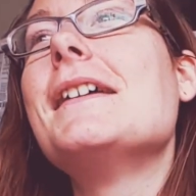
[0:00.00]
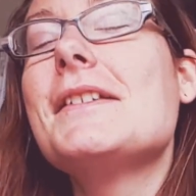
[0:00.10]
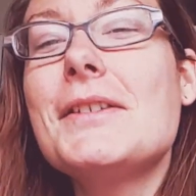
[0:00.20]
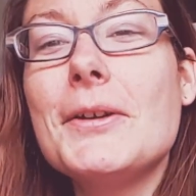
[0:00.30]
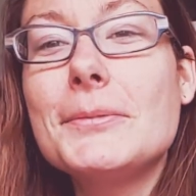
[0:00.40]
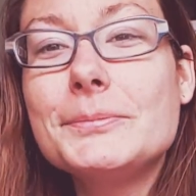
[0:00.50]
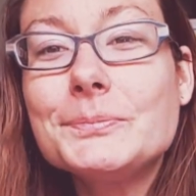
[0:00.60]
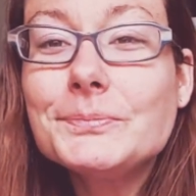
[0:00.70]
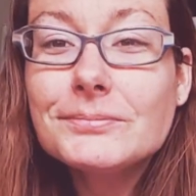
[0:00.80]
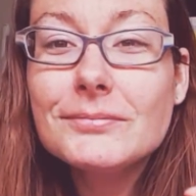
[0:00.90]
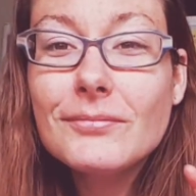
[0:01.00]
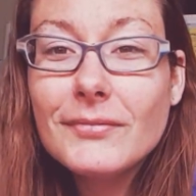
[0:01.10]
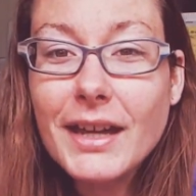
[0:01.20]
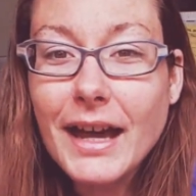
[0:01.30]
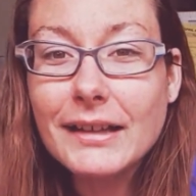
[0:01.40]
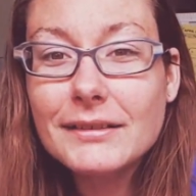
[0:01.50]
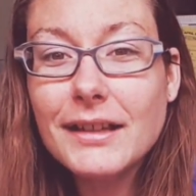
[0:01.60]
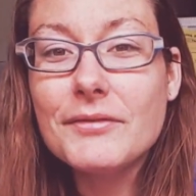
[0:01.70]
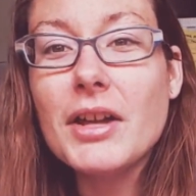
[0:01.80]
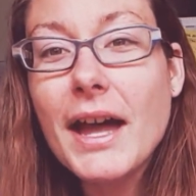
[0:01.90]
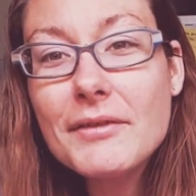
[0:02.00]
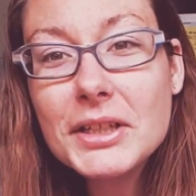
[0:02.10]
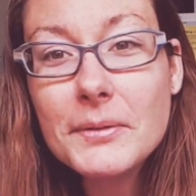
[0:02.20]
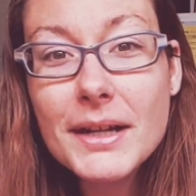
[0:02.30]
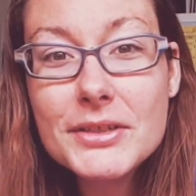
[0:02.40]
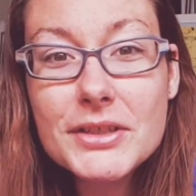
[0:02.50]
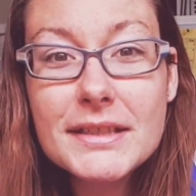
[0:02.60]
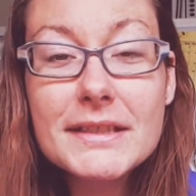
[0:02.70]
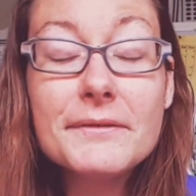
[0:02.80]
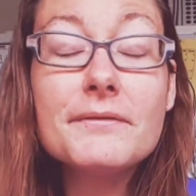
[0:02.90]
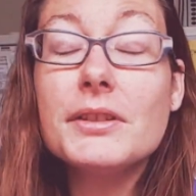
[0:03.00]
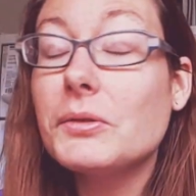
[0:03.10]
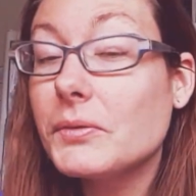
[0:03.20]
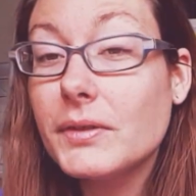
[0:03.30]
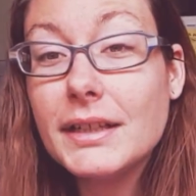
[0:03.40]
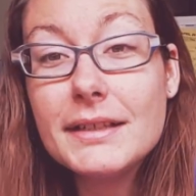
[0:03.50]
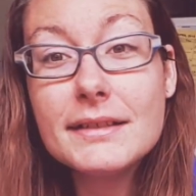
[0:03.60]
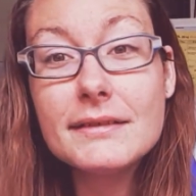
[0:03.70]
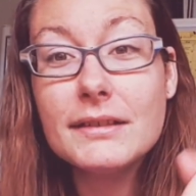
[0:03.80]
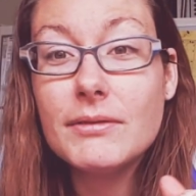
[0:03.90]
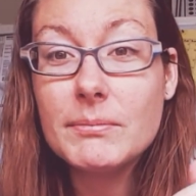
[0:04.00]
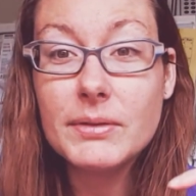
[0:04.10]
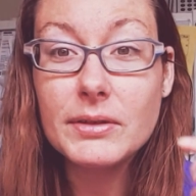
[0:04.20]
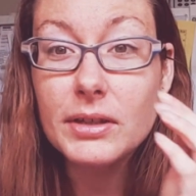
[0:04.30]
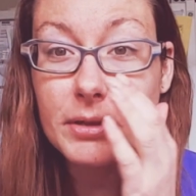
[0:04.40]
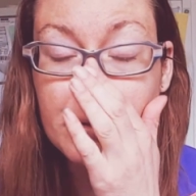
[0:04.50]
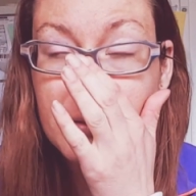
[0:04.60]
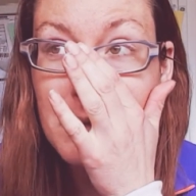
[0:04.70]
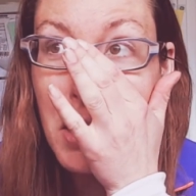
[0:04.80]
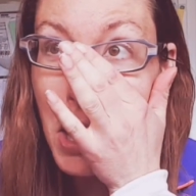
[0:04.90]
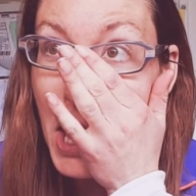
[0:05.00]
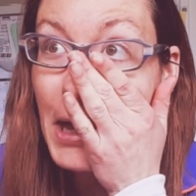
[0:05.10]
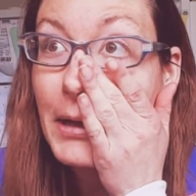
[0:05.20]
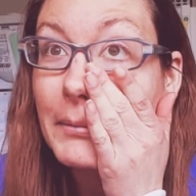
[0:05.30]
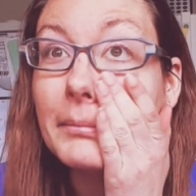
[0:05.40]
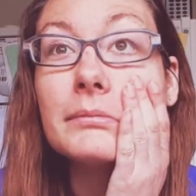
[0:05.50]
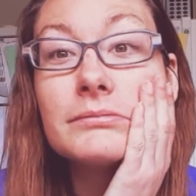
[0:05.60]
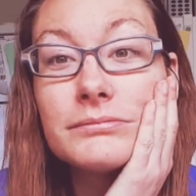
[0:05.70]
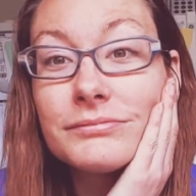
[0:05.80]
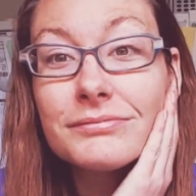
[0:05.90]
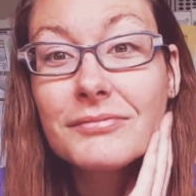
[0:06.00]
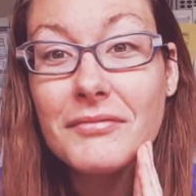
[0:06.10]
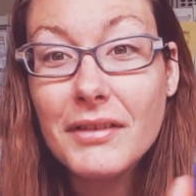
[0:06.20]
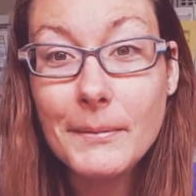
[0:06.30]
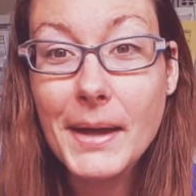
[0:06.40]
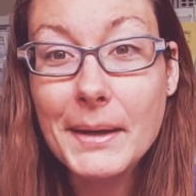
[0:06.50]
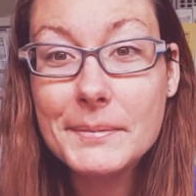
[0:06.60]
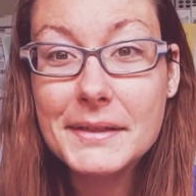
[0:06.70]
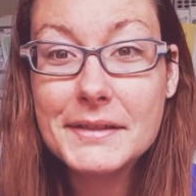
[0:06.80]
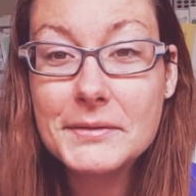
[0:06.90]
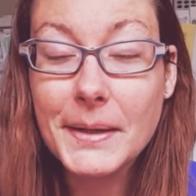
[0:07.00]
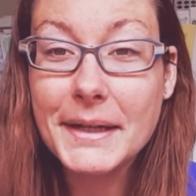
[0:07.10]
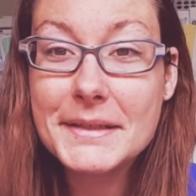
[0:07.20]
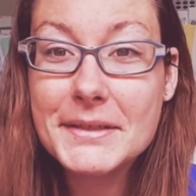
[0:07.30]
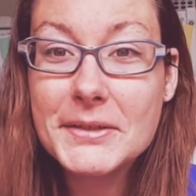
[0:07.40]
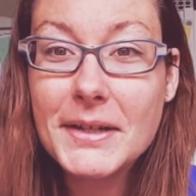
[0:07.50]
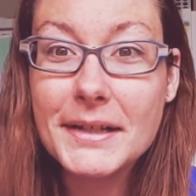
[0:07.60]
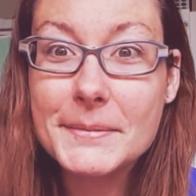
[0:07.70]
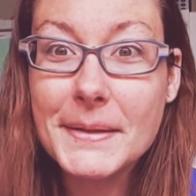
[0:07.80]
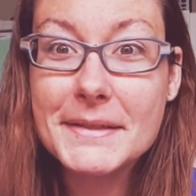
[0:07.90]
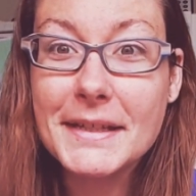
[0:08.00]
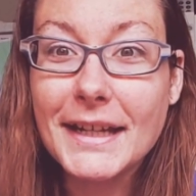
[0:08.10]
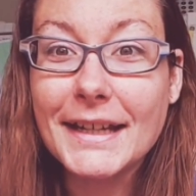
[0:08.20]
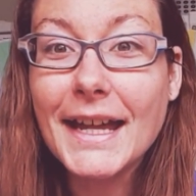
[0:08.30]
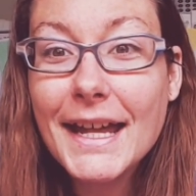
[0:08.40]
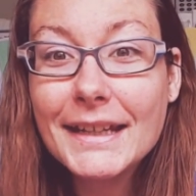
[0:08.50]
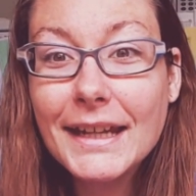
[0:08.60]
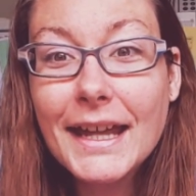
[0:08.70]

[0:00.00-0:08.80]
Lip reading: So yeah, if you have any questions, feel free to leave them below. I'm happy to answer as best I can.